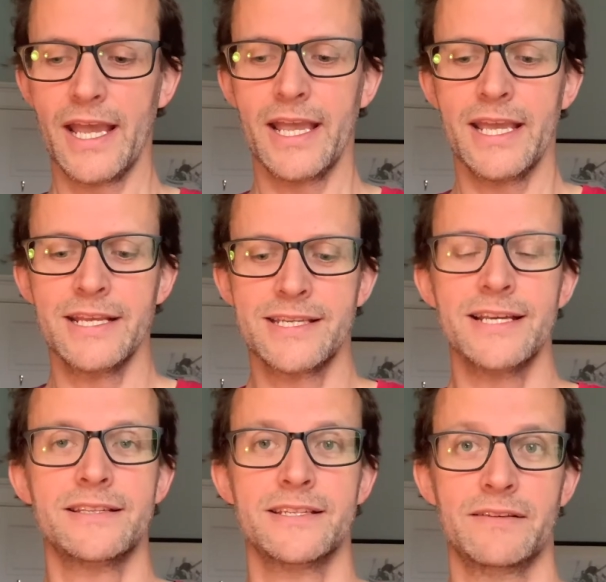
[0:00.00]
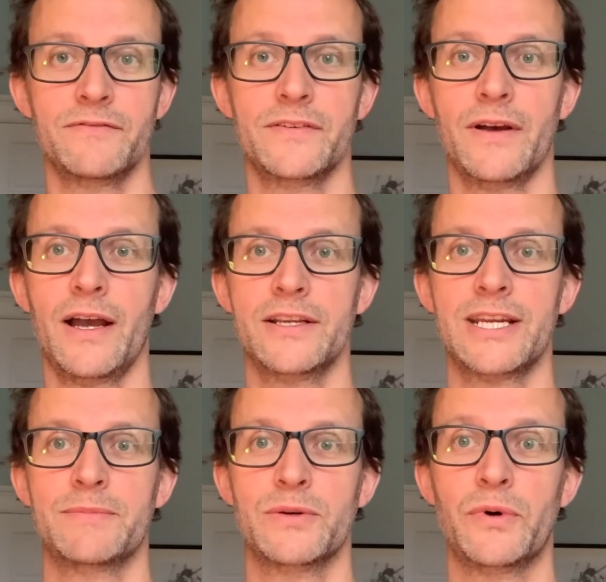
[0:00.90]
He says this in
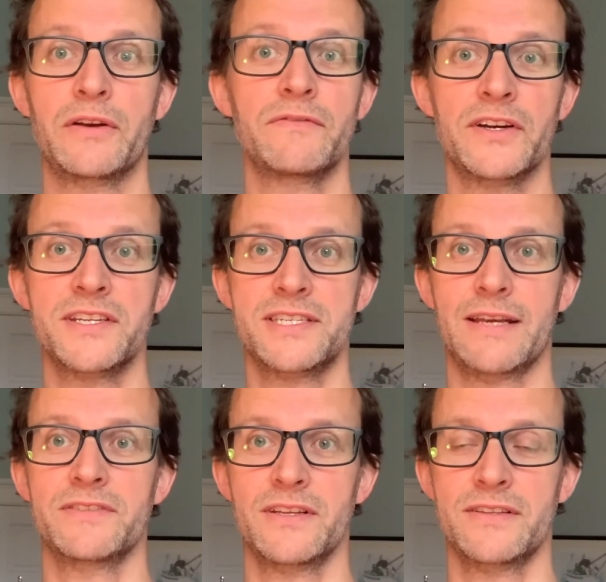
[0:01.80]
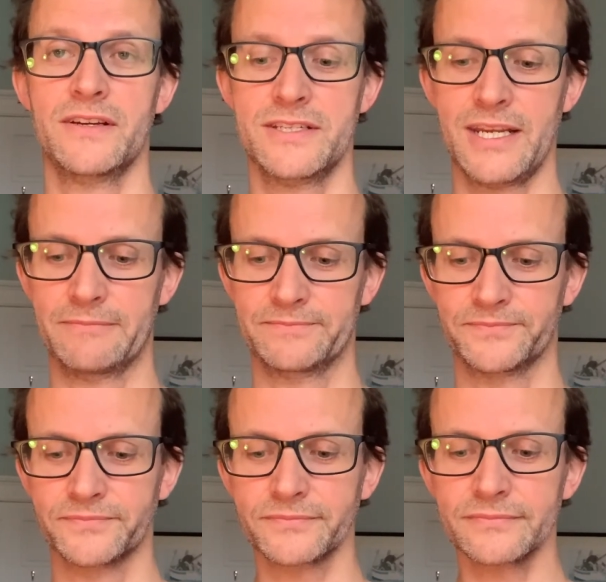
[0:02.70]
chapter 1, verses 7 to 13,
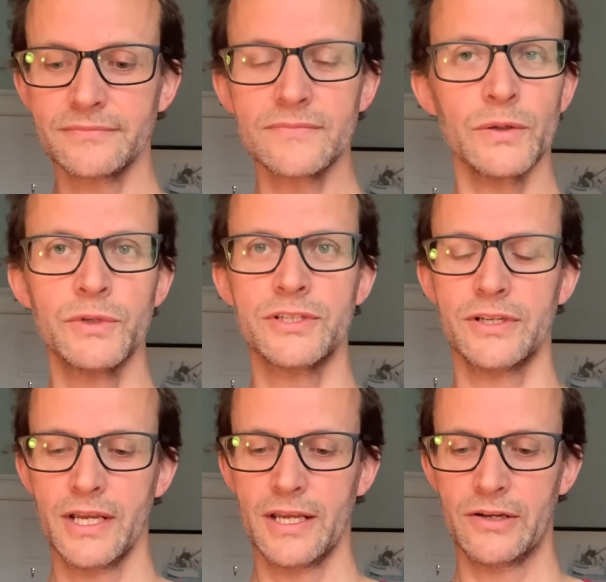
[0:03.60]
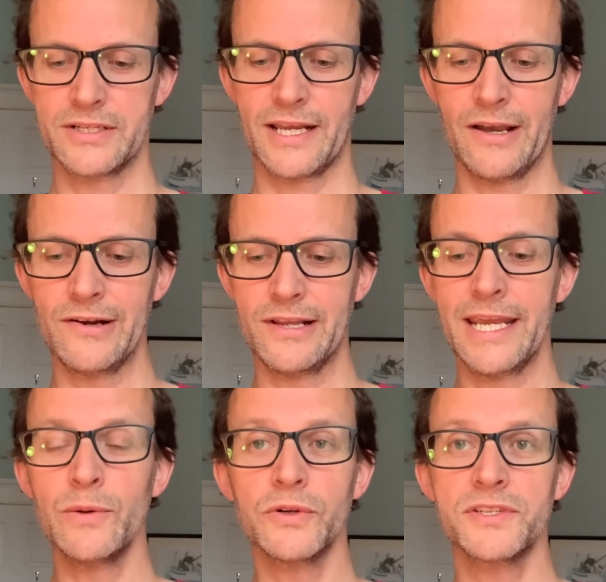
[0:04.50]
which you looked at earlier.
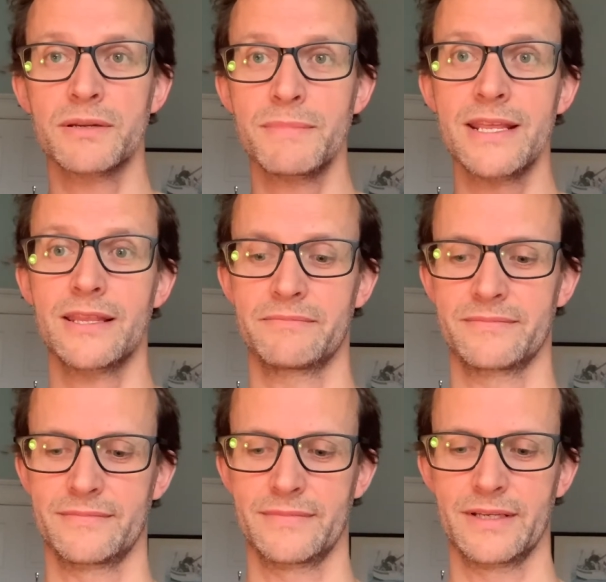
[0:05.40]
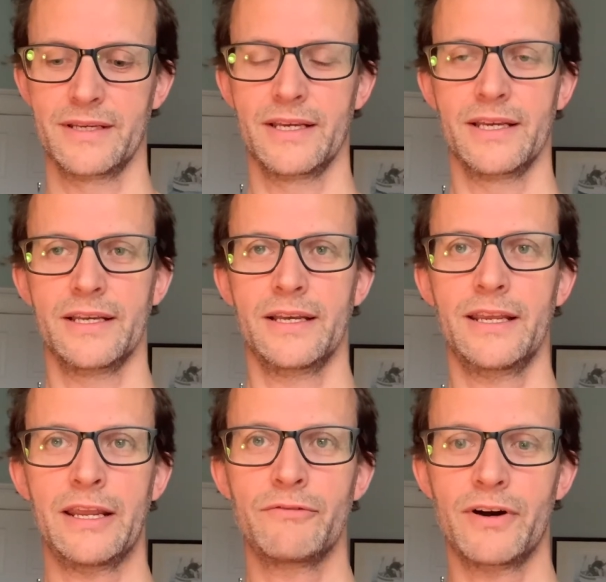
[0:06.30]
He wants to meet them,
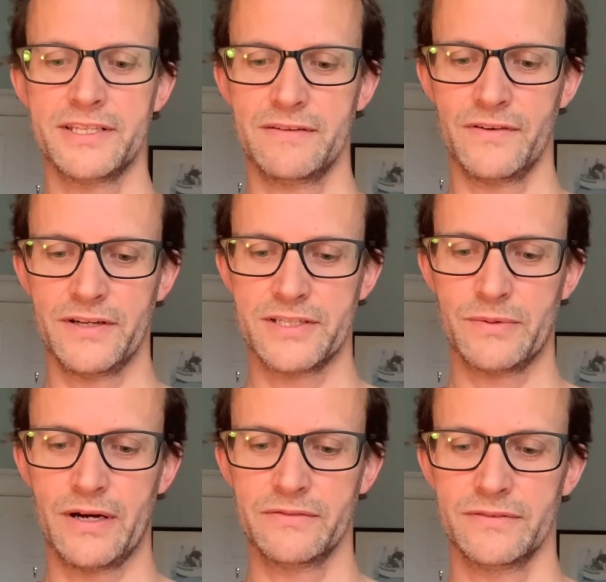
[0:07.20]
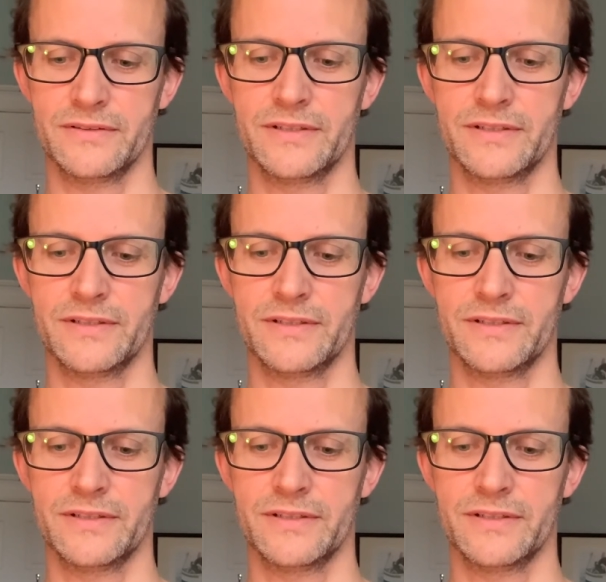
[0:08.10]
he writes in verse 12.